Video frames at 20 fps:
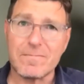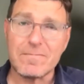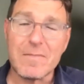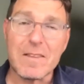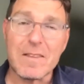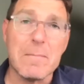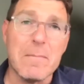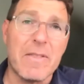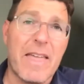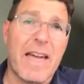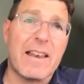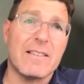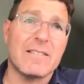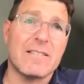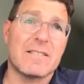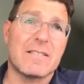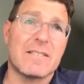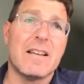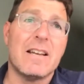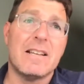But
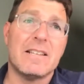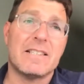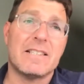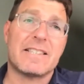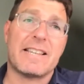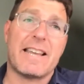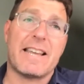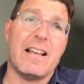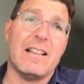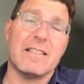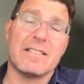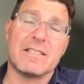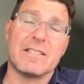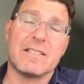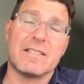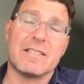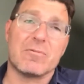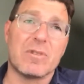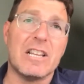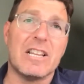scale is
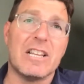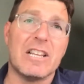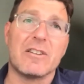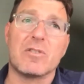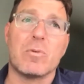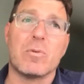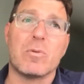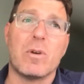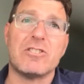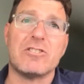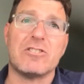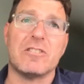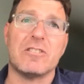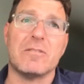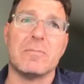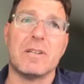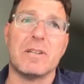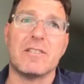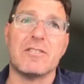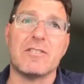a really good
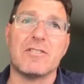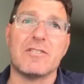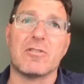question because you're